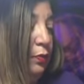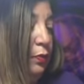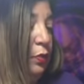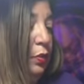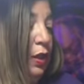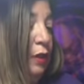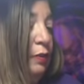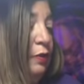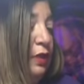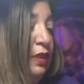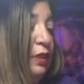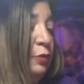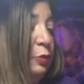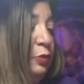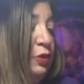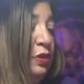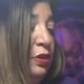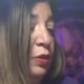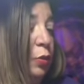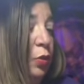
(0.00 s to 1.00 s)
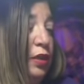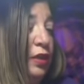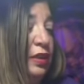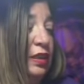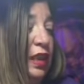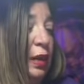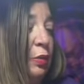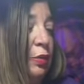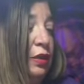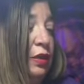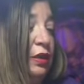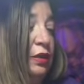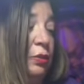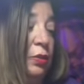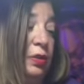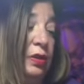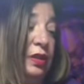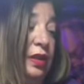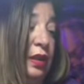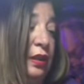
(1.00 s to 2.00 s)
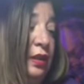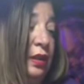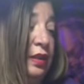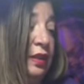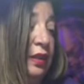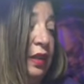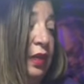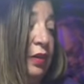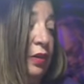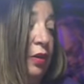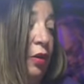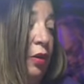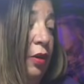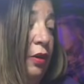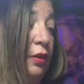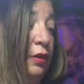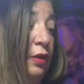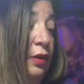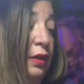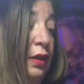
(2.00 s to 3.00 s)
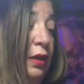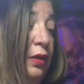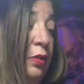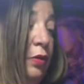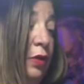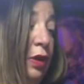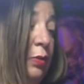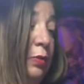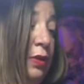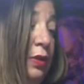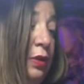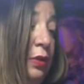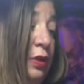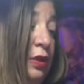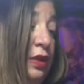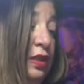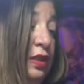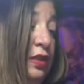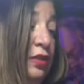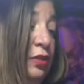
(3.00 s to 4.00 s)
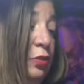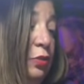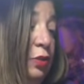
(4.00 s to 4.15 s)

Whoever this person was that would, was like the sun card, Leo could be, this is